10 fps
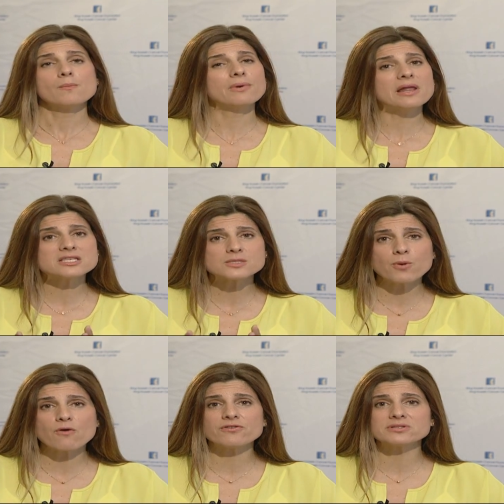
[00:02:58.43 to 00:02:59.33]
plus
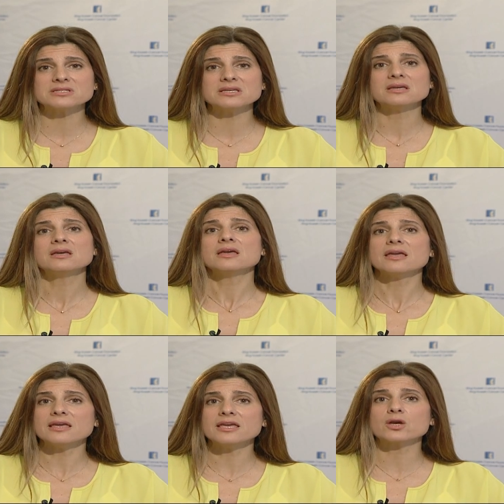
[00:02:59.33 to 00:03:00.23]
poverty
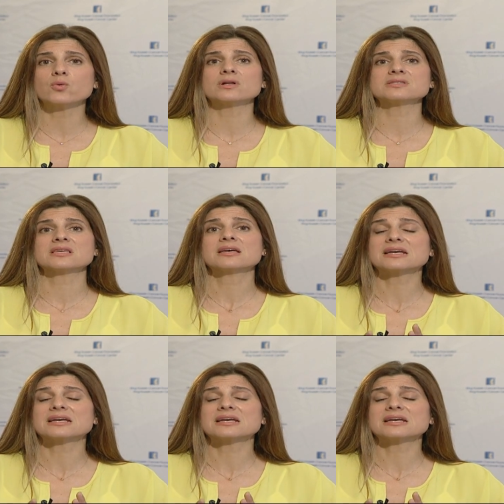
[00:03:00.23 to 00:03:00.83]
equals